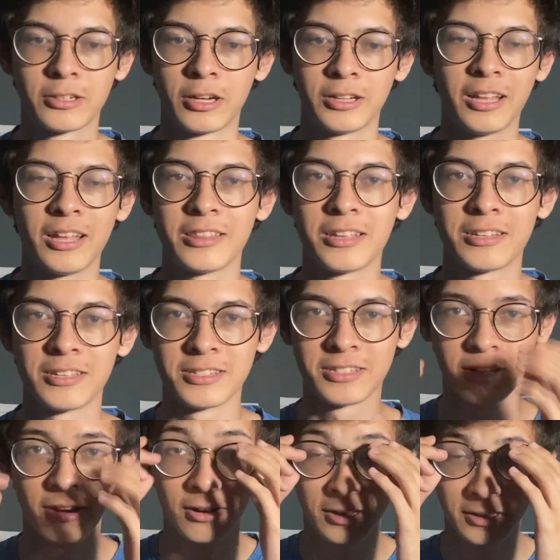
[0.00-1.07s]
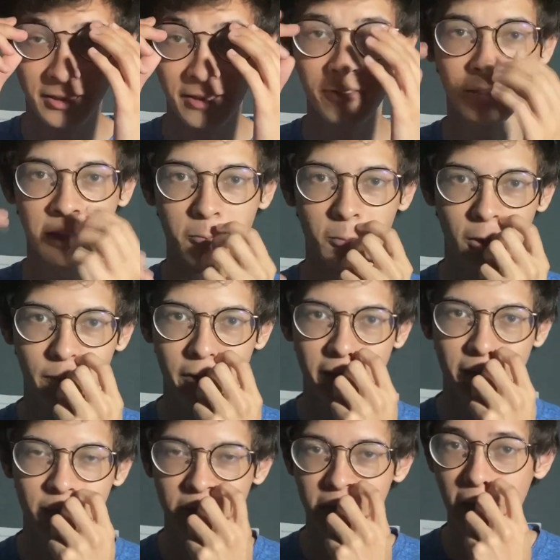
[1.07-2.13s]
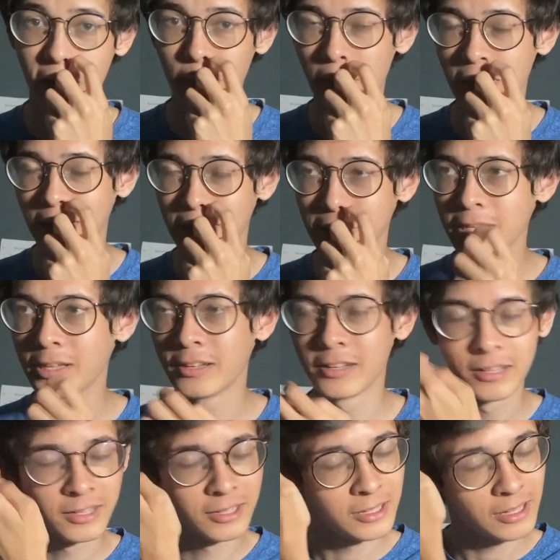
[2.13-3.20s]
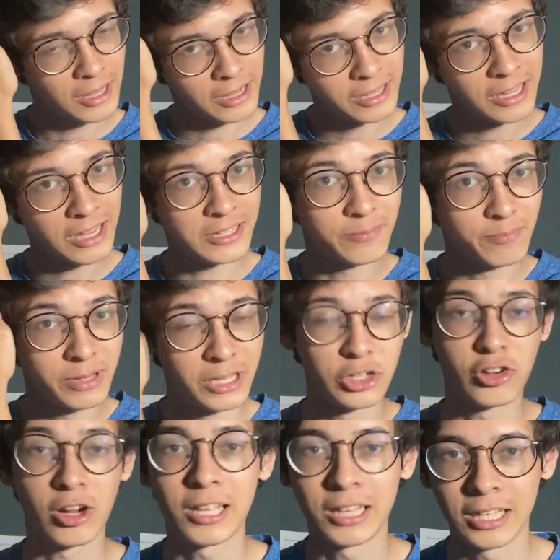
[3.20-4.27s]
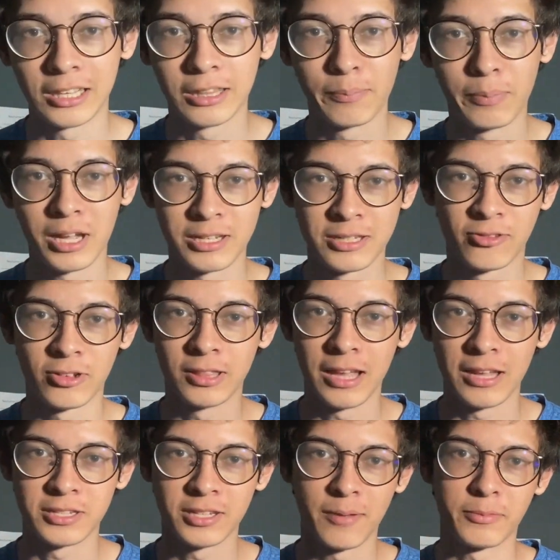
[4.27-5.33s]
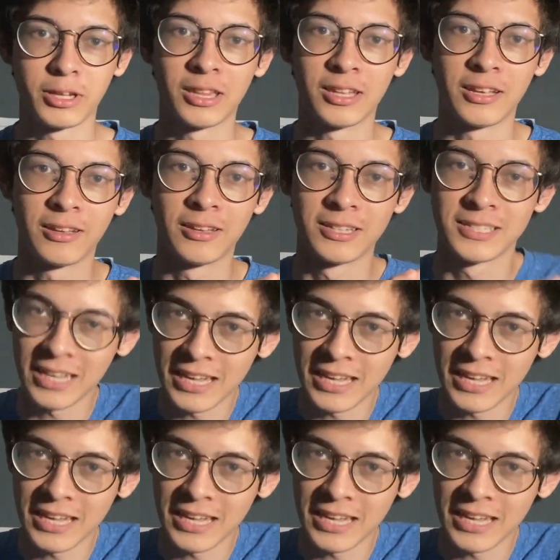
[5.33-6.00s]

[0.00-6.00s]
Hernandez and Starr definitely will be. Coman, he hasn't been training in the past few days, so I'm going to say